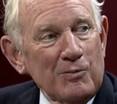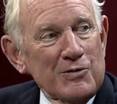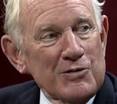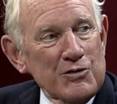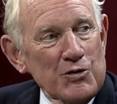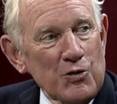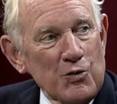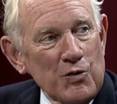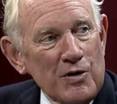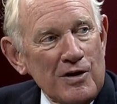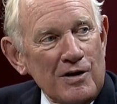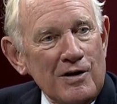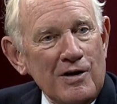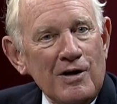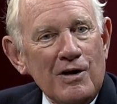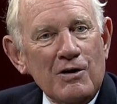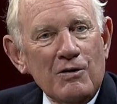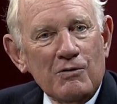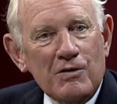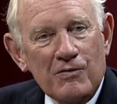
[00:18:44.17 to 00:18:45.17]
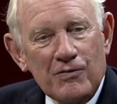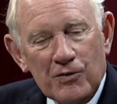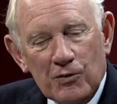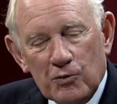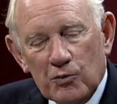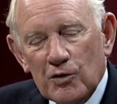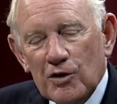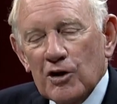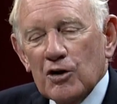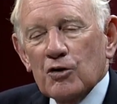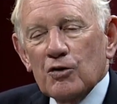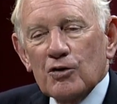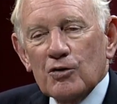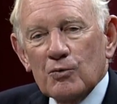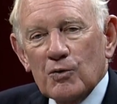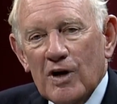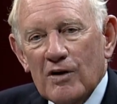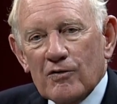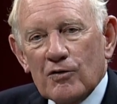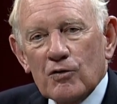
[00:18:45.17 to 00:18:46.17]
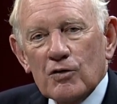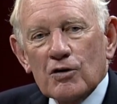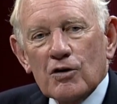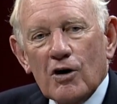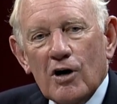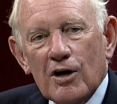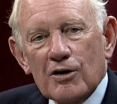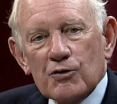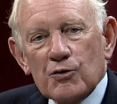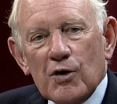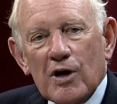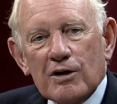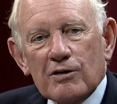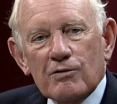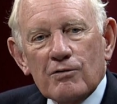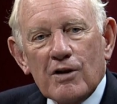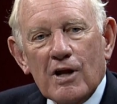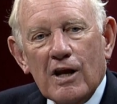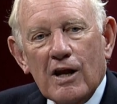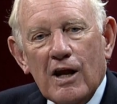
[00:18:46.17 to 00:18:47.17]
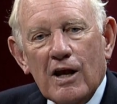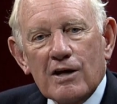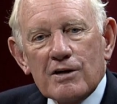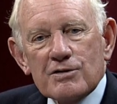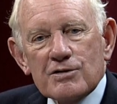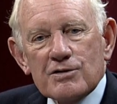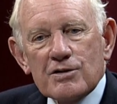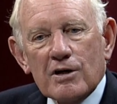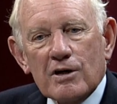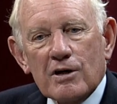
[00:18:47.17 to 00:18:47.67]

So we feel really good. We have a good contractor that has